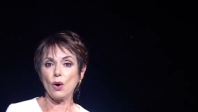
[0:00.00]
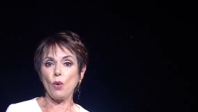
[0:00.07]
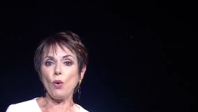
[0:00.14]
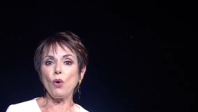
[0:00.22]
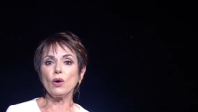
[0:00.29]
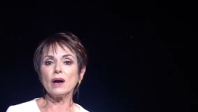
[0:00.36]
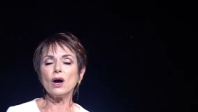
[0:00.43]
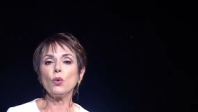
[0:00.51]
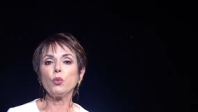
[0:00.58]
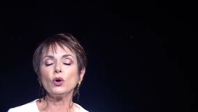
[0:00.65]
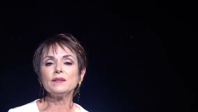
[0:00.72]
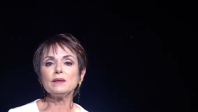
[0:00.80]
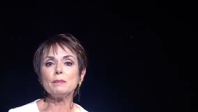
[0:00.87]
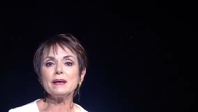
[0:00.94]
or a
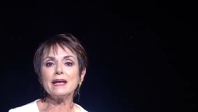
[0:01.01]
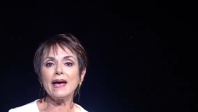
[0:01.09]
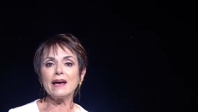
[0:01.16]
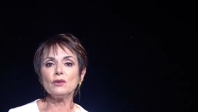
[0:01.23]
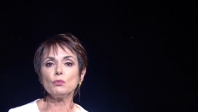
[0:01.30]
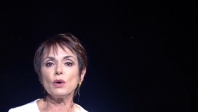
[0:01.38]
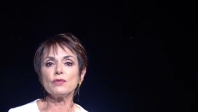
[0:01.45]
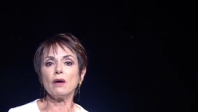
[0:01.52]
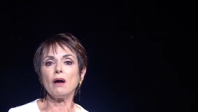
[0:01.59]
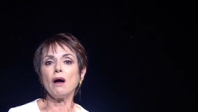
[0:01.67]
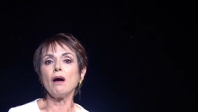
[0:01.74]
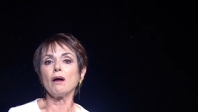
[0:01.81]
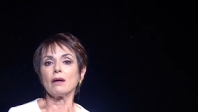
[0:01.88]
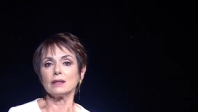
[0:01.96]
word that began with
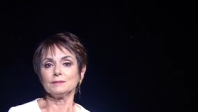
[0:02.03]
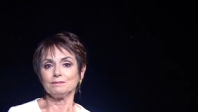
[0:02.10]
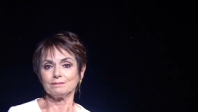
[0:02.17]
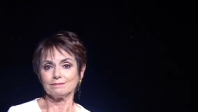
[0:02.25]
r